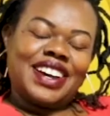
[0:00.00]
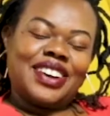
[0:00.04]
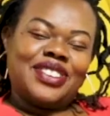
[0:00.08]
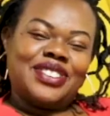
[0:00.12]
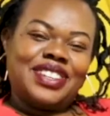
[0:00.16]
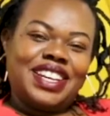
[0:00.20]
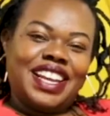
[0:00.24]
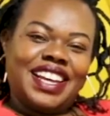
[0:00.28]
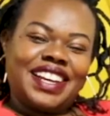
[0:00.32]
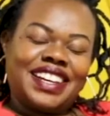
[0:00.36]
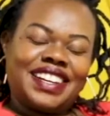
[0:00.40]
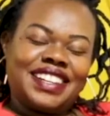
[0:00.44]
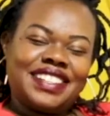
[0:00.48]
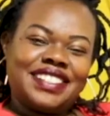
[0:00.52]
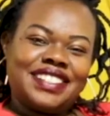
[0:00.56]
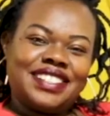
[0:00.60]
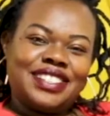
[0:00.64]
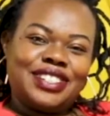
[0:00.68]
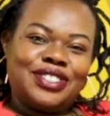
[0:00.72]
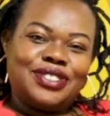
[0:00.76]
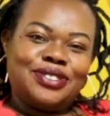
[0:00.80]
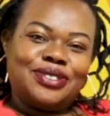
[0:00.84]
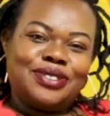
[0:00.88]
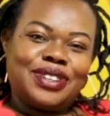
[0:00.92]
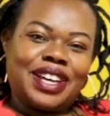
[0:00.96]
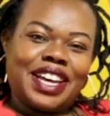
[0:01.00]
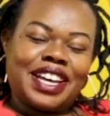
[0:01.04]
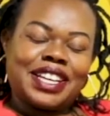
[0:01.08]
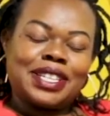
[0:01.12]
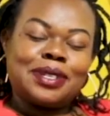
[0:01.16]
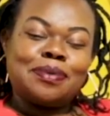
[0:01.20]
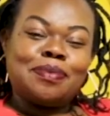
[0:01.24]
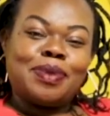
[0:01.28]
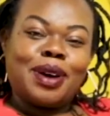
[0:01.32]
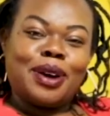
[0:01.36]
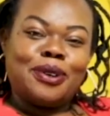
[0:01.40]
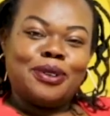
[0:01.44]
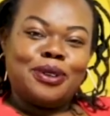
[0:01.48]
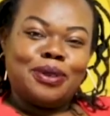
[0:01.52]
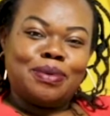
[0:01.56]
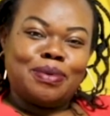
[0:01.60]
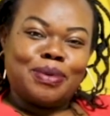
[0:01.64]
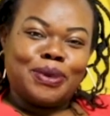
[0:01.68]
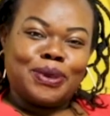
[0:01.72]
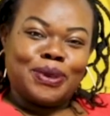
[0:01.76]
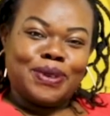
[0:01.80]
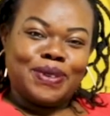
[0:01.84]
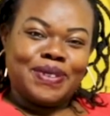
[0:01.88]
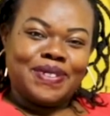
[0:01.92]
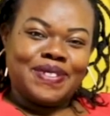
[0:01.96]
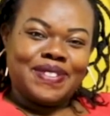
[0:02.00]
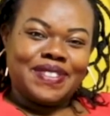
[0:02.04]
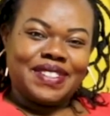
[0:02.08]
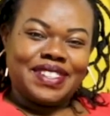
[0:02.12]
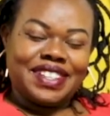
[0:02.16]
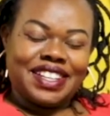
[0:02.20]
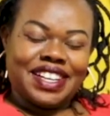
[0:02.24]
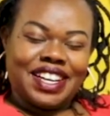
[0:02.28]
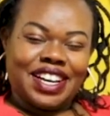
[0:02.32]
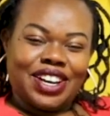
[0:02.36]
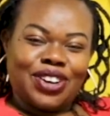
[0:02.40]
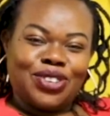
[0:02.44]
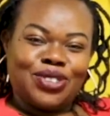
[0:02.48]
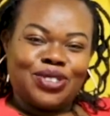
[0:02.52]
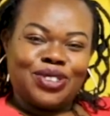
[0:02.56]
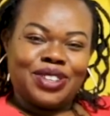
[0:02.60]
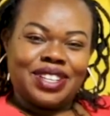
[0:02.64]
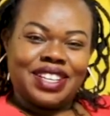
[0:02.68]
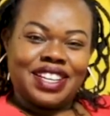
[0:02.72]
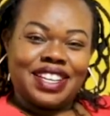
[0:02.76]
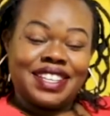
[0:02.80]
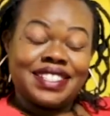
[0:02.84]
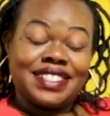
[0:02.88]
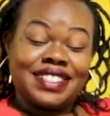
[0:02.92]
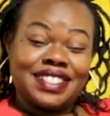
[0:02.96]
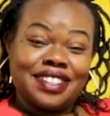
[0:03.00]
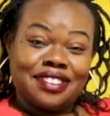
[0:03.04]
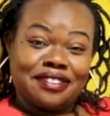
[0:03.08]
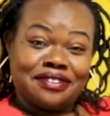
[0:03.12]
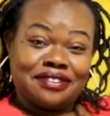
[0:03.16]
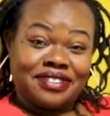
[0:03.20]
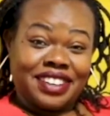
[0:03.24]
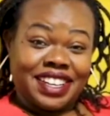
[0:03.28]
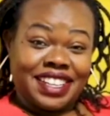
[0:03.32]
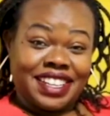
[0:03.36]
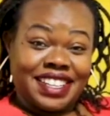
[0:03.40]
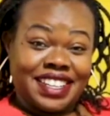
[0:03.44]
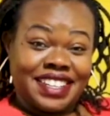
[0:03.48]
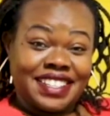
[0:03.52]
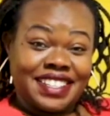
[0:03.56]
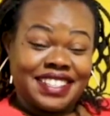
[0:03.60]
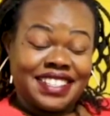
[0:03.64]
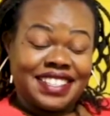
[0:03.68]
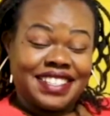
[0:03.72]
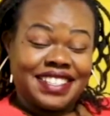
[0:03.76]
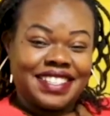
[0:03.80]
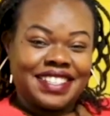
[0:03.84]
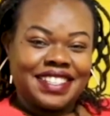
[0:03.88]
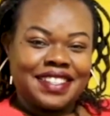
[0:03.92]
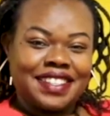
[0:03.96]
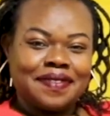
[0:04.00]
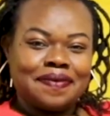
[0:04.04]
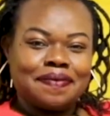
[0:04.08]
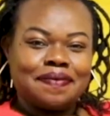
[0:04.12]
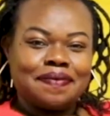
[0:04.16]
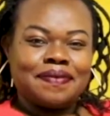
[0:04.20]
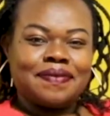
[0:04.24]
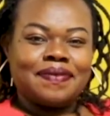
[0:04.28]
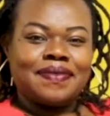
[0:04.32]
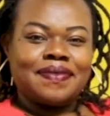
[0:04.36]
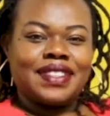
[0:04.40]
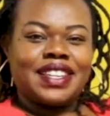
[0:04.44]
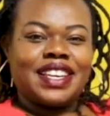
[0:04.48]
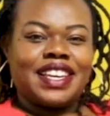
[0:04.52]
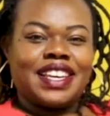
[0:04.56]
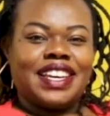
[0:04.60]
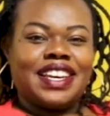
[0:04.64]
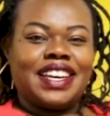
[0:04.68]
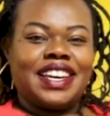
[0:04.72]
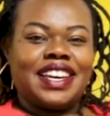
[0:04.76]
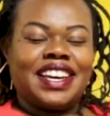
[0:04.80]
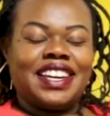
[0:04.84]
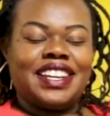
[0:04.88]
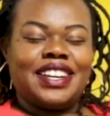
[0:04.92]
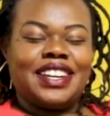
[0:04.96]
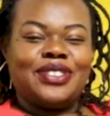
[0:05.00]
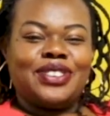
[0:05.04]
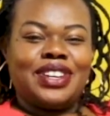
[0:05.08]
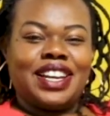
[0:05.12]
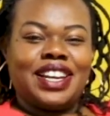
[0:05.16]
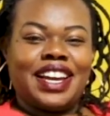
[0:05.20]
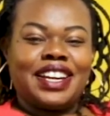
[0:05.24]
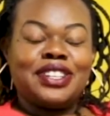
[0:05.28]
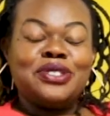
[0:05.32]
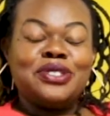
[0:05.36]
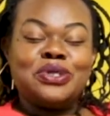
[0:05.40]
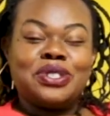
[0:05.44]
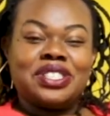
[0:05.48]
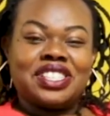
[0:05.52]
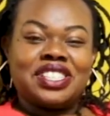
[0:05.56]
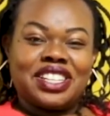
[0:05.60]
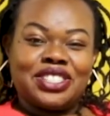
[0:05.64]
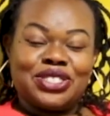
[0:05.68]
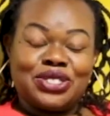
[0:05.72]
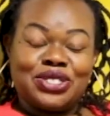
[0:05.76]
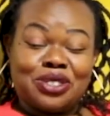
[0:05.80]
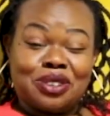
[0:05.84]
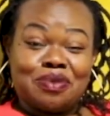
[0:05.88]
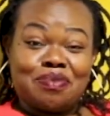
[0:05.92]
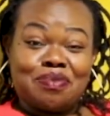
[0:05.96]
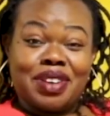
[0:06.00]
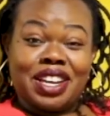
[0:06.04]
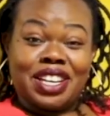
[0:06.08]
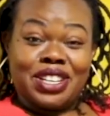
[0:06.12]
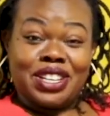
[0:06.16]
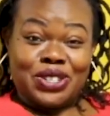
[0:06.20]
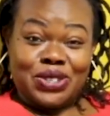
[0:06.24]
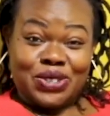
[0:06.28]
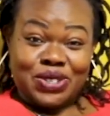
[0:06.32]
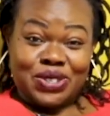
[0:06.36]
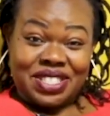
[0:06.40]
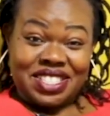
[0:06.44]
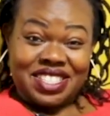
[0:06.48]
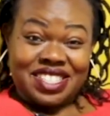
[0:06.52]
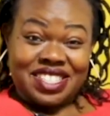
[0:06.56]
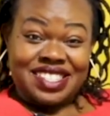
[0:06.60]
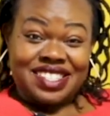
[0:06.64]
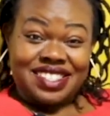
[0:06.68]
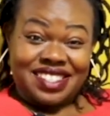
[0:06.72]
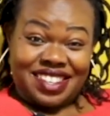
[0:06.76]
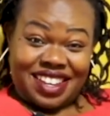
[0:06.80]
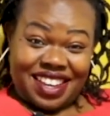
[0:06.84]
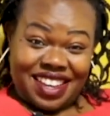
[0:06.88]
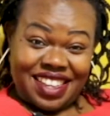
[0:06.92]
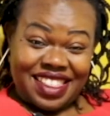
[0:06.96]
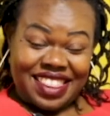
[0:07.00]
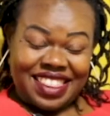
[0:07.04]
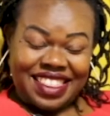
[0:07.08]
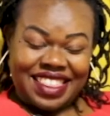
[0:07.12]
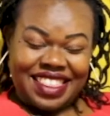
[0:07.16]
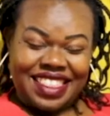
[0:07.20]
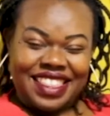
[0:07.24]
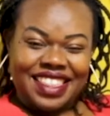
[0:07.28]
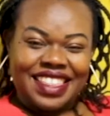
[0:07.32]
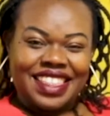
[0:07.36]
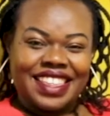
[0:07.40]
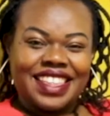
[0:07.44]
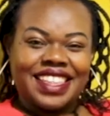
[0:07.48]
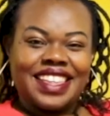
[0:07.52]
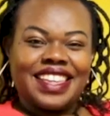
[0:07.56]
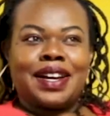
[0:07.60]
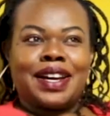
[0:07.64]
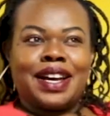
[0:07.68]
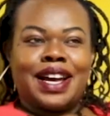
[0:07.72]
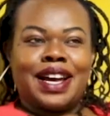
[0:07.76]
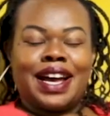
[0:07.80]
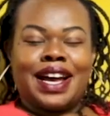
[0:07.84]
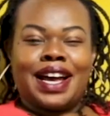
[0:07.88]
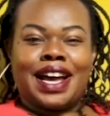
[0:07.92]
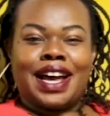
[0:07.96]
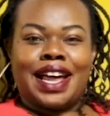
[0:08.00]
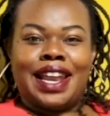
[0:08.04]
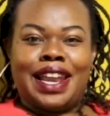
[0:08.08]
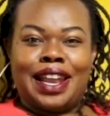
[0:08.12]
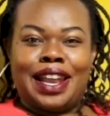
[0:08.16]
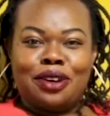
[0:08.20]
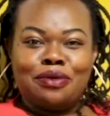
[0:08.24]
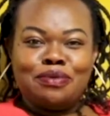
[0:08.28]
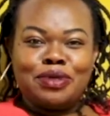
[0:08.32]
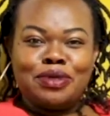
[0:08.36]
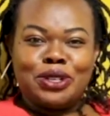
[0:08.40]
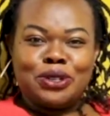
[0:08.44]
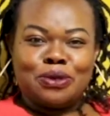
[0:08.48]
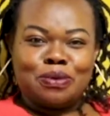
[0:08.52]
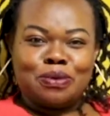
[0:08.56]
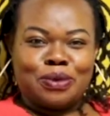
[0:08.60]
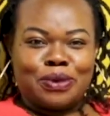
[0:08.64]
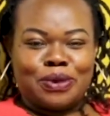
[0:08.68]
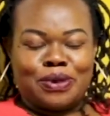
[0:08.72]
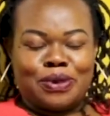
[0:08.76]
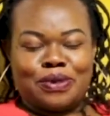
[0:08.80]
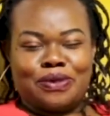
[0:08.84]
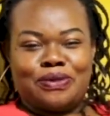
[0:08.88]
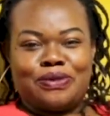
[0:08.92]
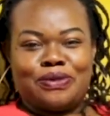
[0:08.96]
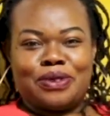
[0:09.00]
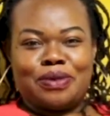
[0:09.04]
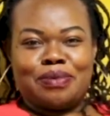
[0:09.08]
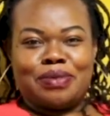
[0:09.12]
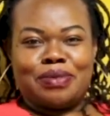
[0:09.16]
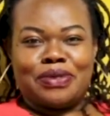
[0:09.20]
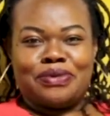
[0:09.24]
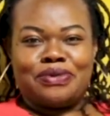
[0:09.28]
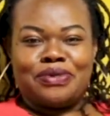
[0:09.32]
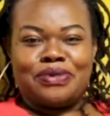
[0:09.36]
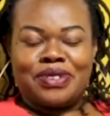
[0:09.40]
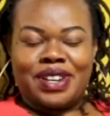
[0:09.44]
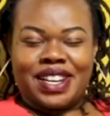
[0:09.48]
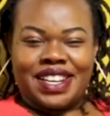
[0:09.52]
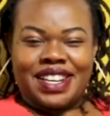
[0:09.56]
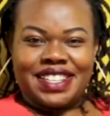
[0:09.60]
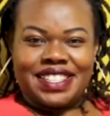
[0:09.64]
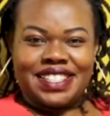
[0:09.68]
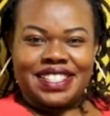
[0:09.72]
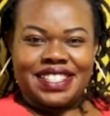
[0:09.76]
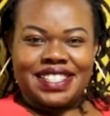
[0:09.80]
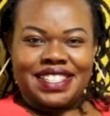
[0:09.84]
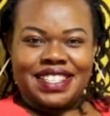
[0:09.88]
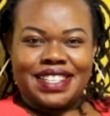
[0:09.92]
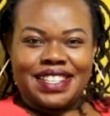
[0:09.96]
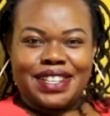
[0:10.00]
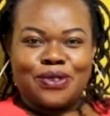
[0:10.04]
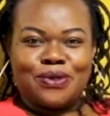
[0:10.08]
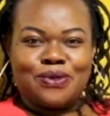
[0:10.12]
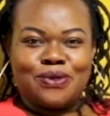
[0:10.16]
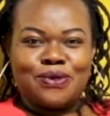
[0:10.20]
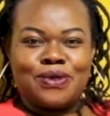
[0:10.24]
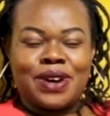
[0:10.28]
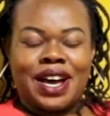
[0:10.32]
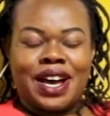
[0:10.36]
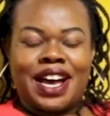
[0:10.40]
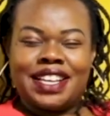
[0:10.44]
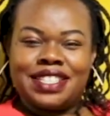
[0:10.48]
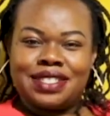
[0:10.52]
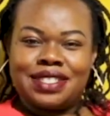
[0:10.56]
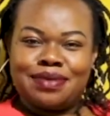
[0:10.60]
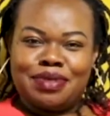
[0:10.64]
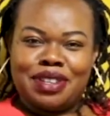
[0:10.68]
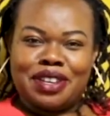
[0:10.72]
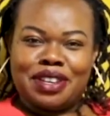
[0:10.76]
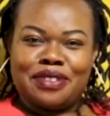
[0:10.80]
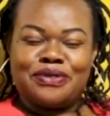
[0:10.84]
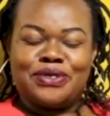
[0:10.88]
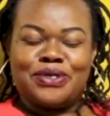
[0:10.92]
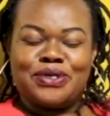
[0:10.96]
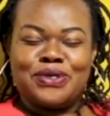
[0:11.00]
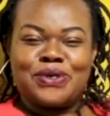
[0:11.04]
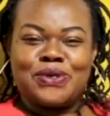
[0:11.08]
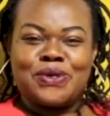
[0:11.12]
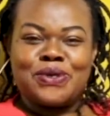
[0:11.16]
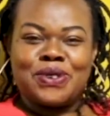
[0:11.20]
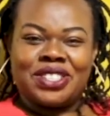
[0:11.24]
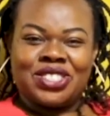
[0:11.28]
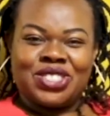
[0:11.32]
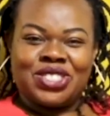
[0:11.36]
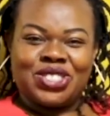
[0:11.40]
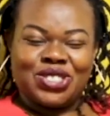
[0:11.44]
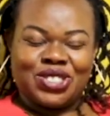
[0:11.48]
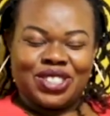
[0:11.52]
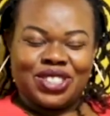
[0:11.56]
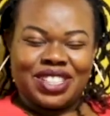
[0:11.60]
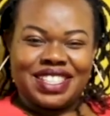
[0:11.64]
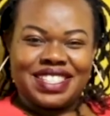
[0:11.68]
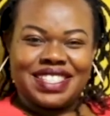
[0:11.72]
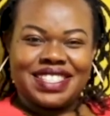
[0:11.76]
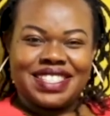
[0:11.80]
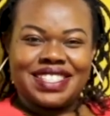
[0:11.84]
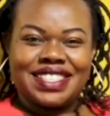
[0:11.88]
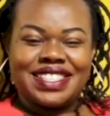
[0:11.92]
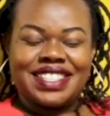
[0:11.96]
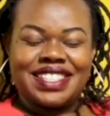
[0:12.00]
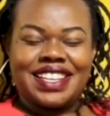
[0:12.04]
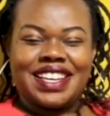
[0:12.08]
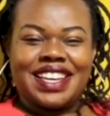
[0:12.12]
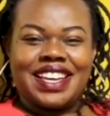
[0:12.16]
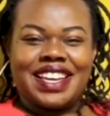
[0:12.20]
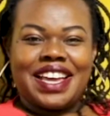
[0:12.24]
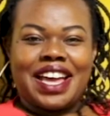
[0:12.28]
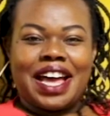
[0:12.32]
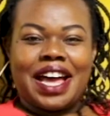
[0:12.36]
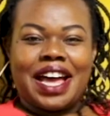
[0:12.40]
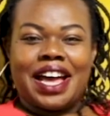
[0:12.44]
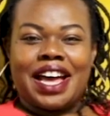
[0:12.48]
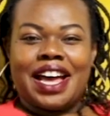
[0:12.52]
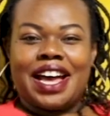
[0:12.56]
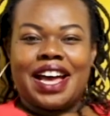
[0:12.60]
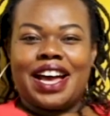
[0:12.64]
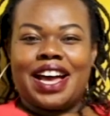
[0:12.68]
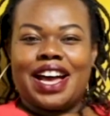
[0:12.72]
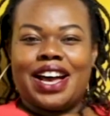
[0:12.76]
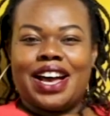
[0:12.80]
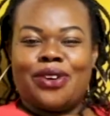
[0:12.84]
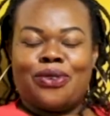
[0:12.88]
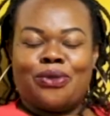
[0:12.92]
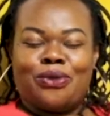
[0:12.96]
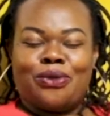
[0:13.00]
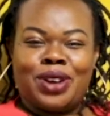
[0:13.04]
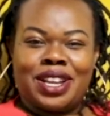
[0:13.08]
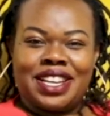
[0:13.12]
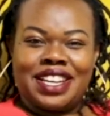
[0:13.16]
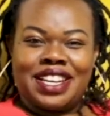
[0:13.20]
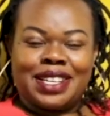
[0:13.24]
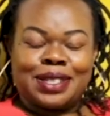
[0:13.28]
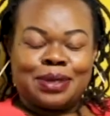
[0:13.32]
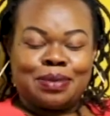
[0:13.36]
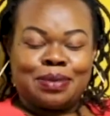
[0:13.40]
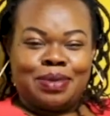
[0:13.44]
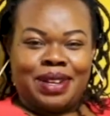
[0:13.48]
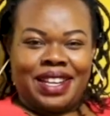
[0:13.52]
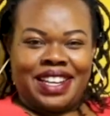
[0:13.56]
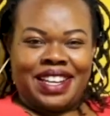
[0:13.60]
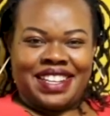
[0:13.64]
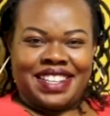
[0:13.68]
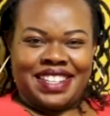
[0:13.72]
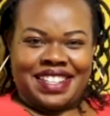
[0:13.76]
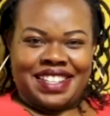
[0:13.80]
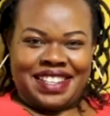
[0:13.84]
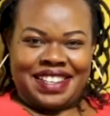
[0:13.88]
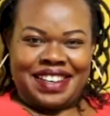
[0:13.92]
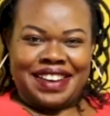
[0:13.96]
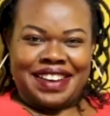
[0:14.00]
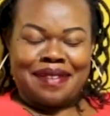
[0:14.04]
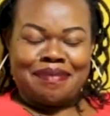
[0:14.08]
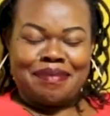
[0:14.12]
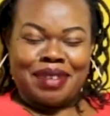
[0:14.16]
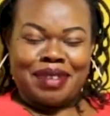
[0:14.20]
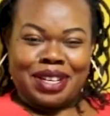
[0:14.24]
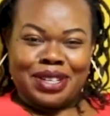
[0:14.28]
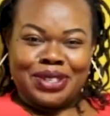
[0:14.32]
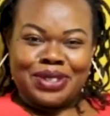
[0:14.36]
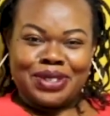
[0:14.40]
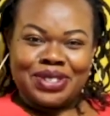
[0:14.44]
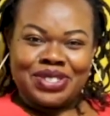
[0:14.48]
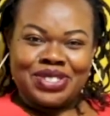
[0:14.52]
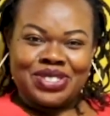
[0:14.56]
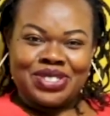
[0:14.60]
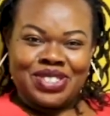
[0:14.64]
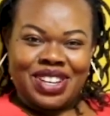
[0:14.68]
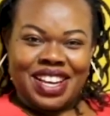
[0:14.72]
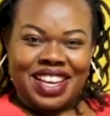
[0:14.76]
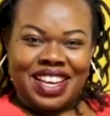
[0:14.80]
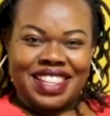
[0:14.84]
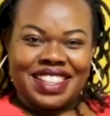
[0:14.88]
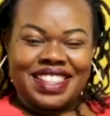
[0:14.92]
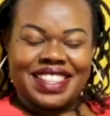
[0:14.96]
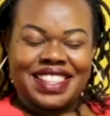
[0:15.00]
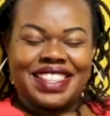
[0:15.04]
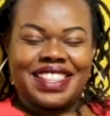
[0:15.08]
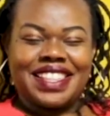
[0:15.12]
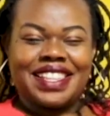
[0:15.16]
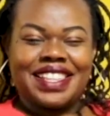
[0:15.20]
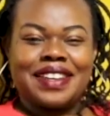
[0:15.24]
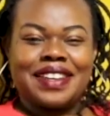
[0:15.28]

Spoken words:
I would like us to expound more on self identity, and I would like to touch on mental strength. Allow me to borrow from a friend who asked me a few questions when explaining mental strength.